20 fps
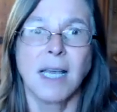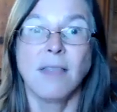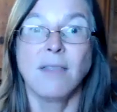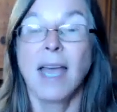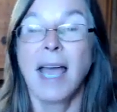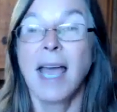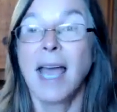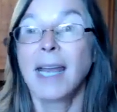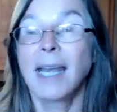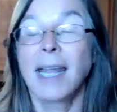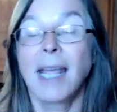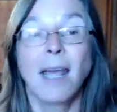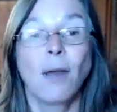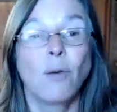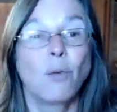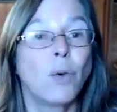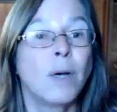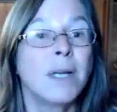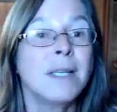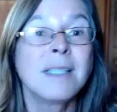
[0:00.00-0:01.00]
that
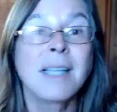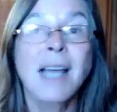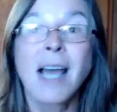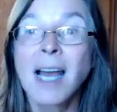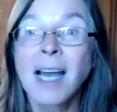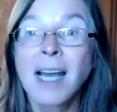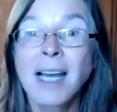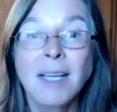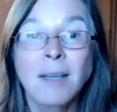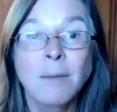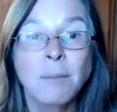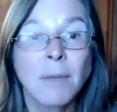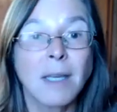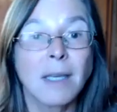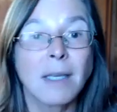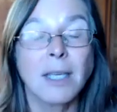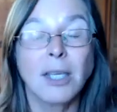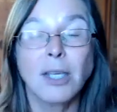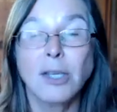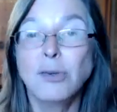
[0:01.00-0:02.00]
at one time
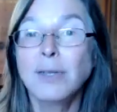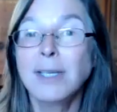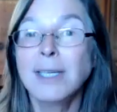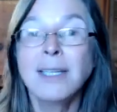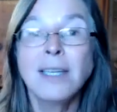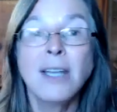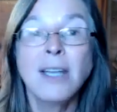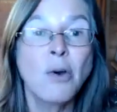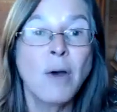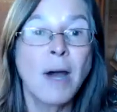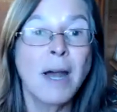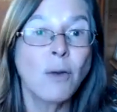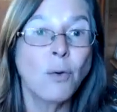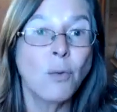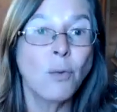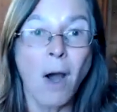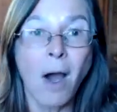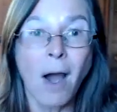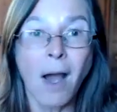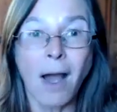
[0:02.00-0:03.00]
you didn't know how to
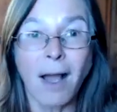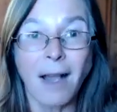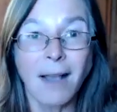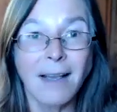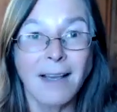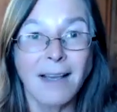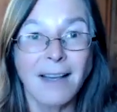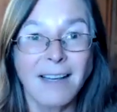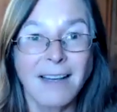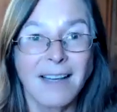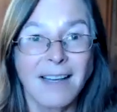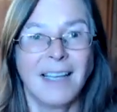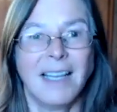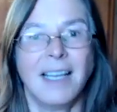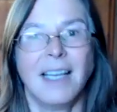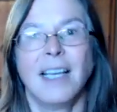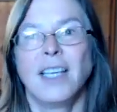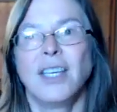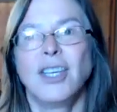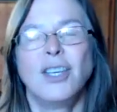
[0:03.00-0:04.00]
walk.
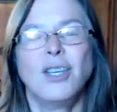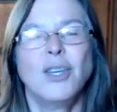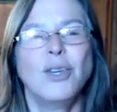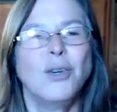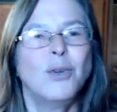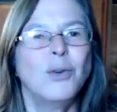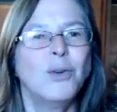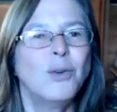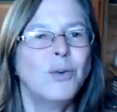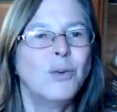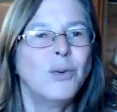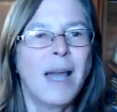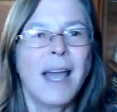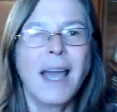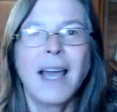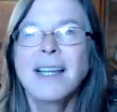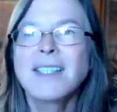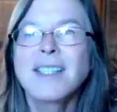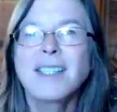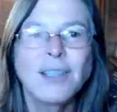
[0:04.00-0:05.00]
You
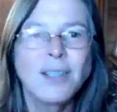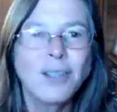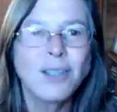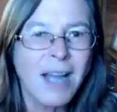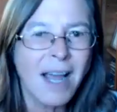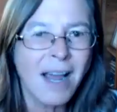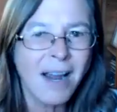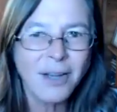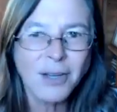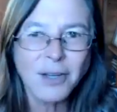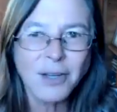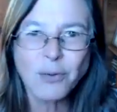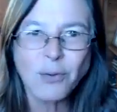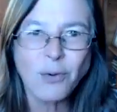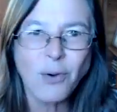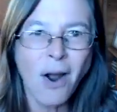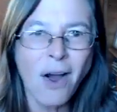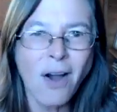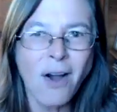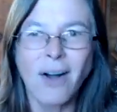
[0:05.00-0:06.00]
had to learn how to
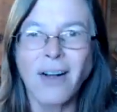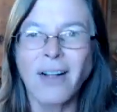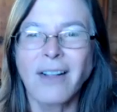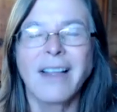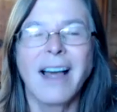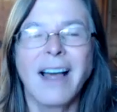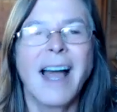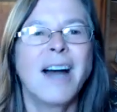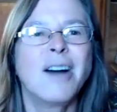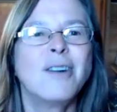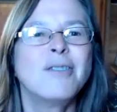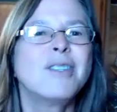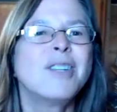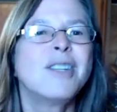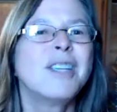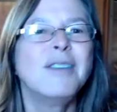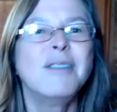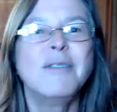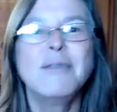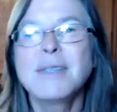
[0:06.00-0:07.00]
crawl, how
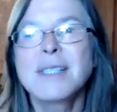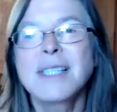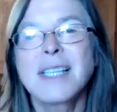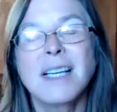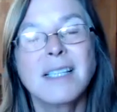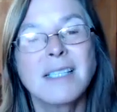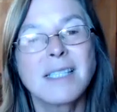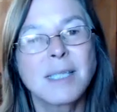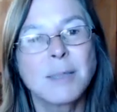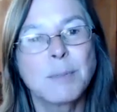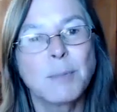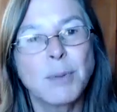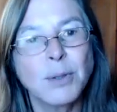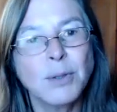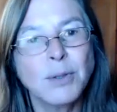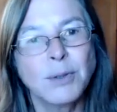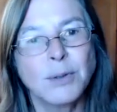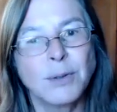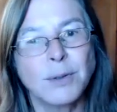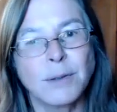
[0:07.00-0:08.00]
to use a
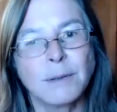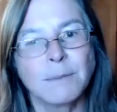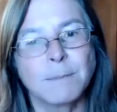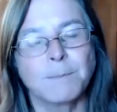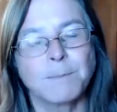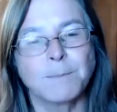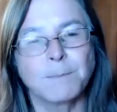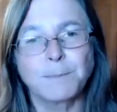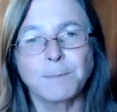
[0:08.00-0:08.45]
spoon.